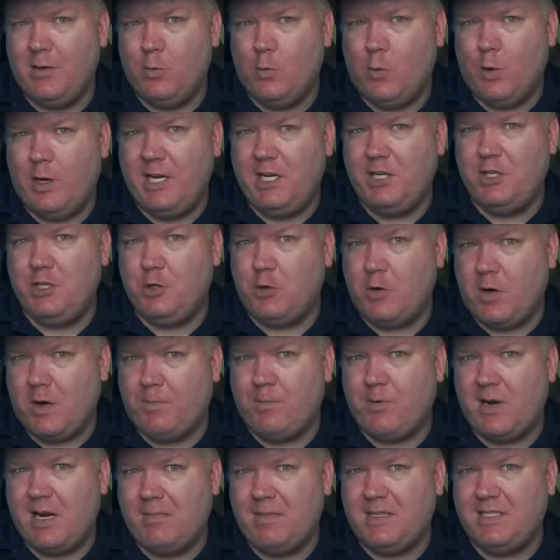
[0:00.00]
What is
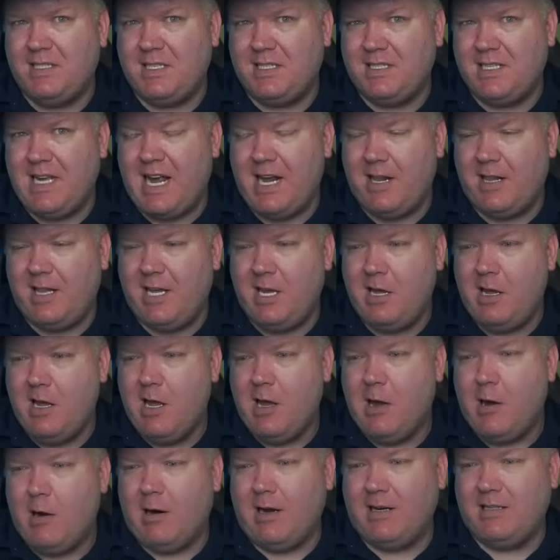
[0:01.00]
your premise exactly?
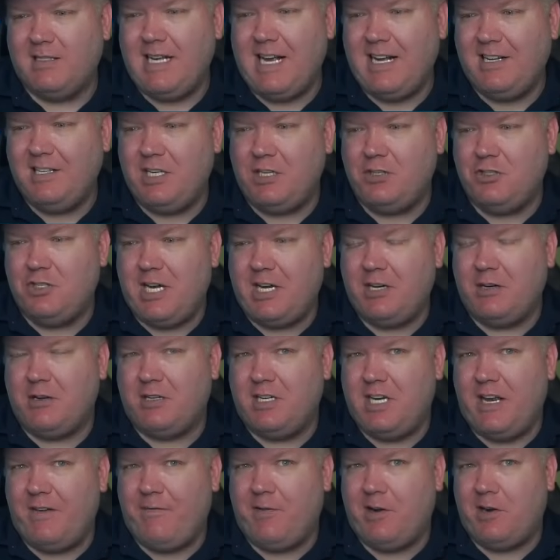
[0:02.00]
Are sex and
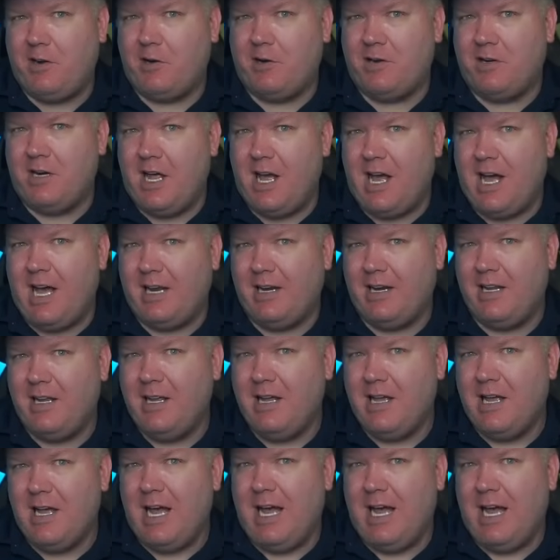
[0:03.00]
gender different or not?